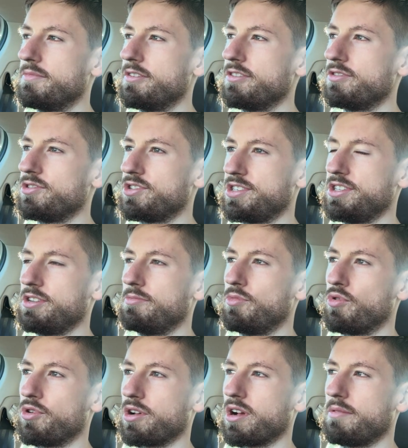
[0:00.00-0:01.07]
There's still
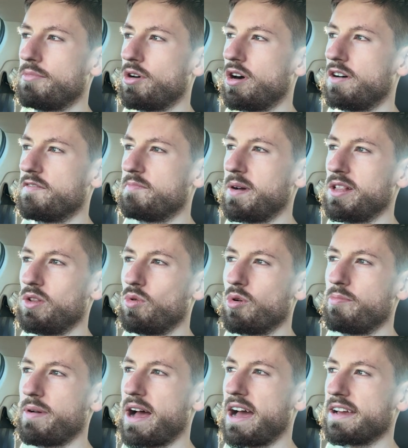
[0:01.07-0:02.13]
more to come off. My lower
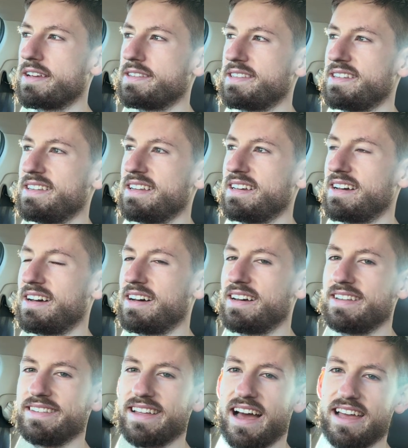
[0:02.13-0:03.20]
back isn't
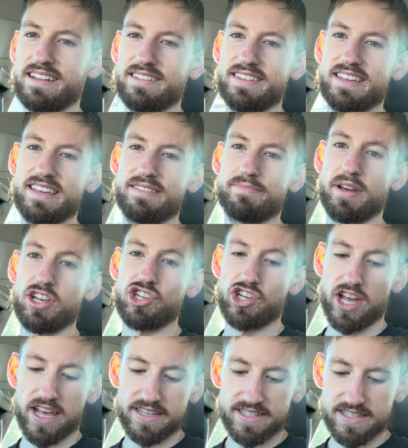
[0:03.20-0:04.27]
dialed in. My
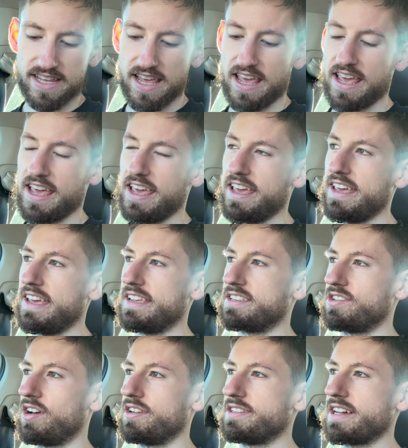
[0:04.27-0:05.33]
chest is
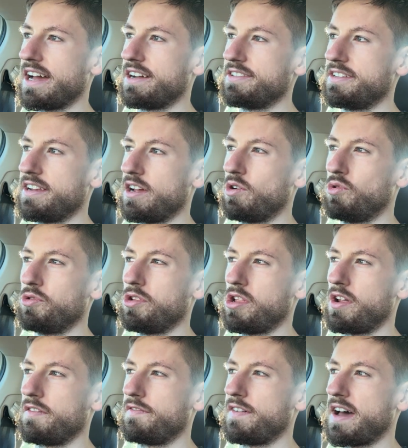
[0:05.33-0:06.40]
not dialed in. I hold a
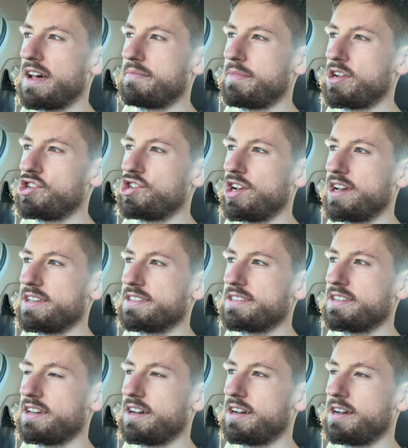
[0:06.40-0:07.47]
lot of fat in my
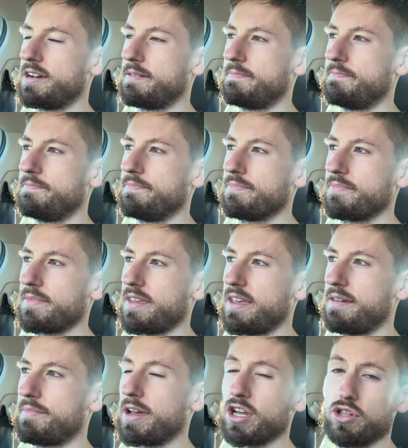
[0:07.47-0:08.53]
chest.
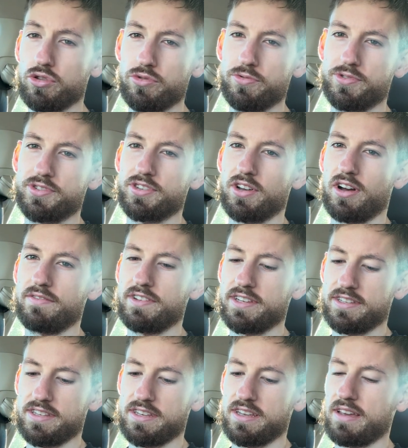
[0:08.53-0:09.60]
My glutes,
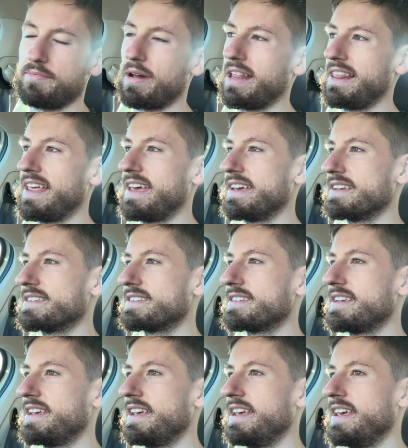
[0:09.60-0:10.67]
obviously, and my
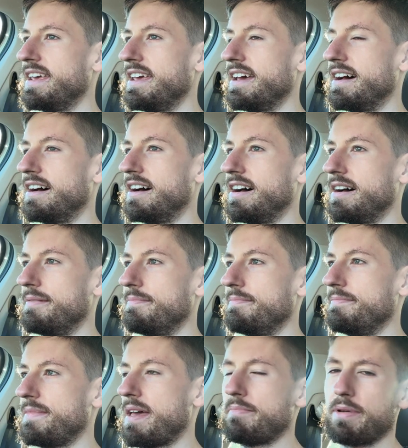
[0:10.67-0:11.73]
legs,
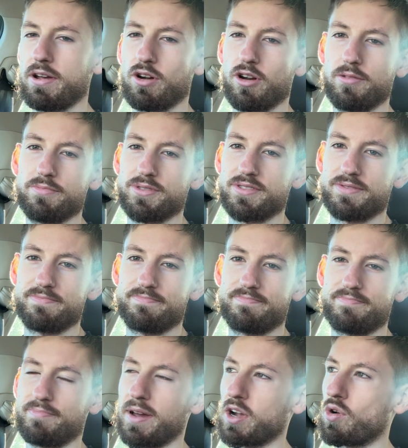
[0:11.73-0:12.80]
and my arms.
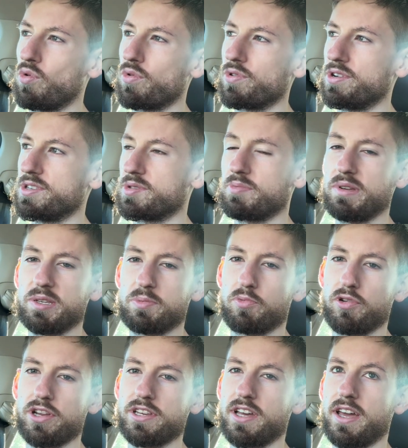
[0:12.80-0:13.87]
My core is
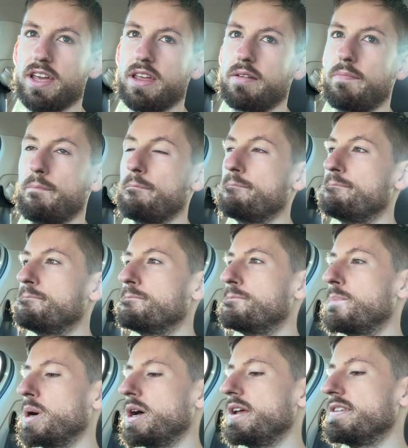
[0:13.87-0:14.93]
pretty tight.
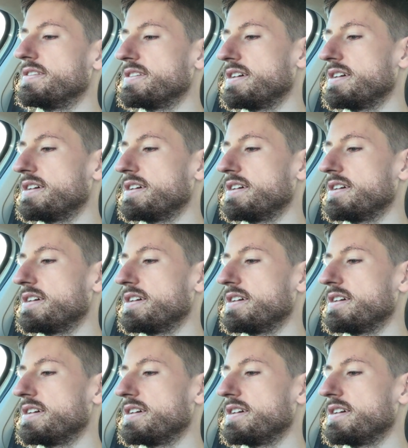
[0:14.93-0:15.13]
But